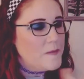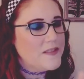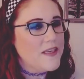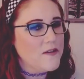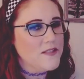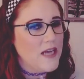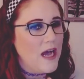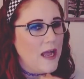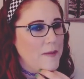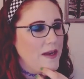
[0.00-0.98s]
kill
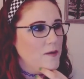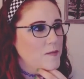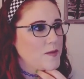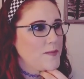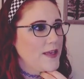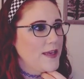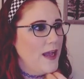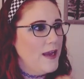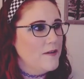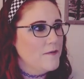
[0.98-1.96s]
time and helps me
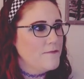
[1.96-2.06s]
kind of,